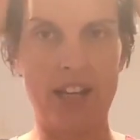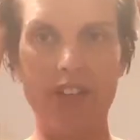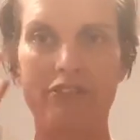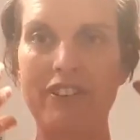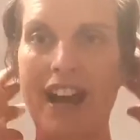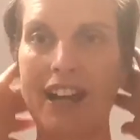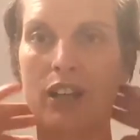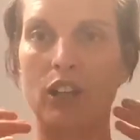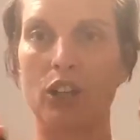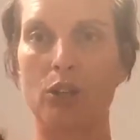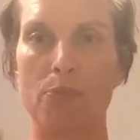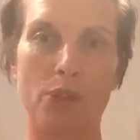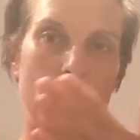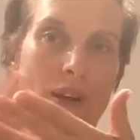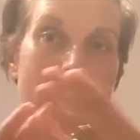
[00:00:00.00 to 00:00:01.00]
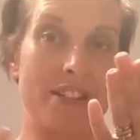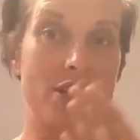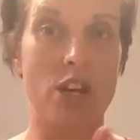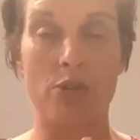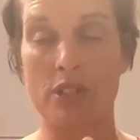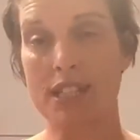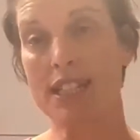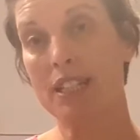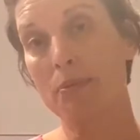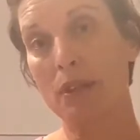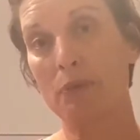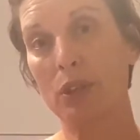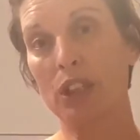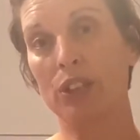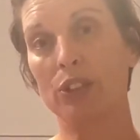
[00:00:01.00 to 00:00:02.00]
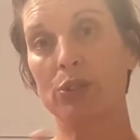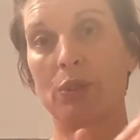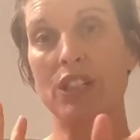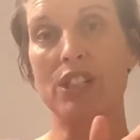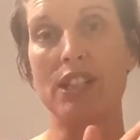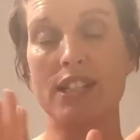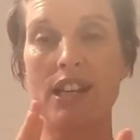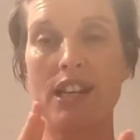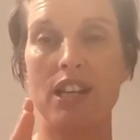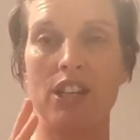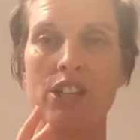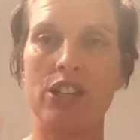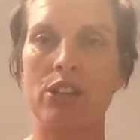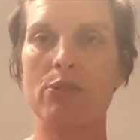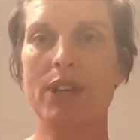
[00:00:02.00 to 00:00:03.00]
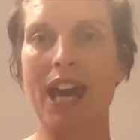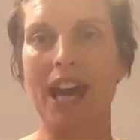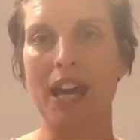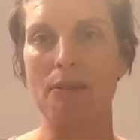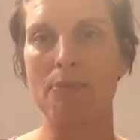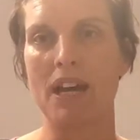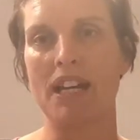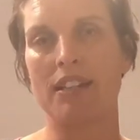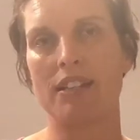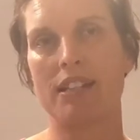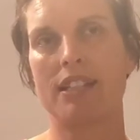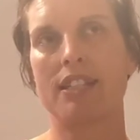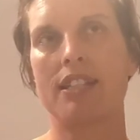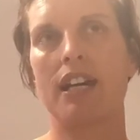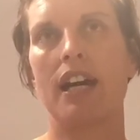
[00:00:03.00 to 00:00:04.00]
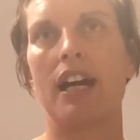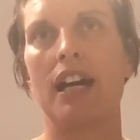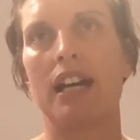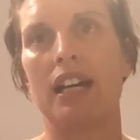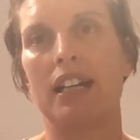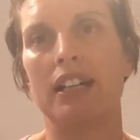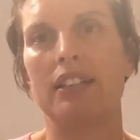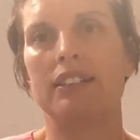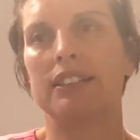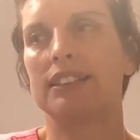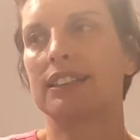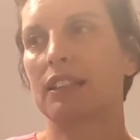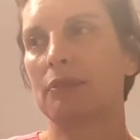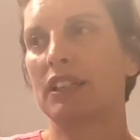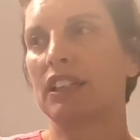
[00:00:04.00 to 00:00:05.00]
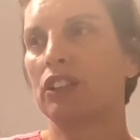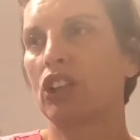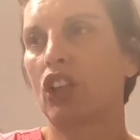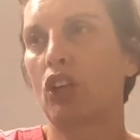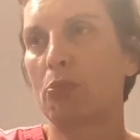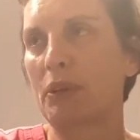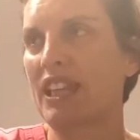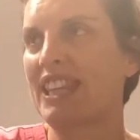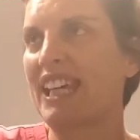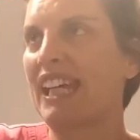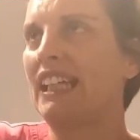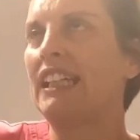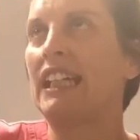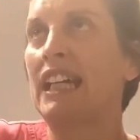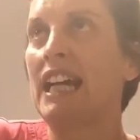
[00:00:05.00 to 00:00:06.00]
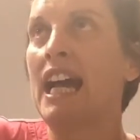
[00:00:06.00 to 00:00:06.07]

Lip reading: fat club, otherwise known as Slimming World, which is a UK based slimming clubby thing,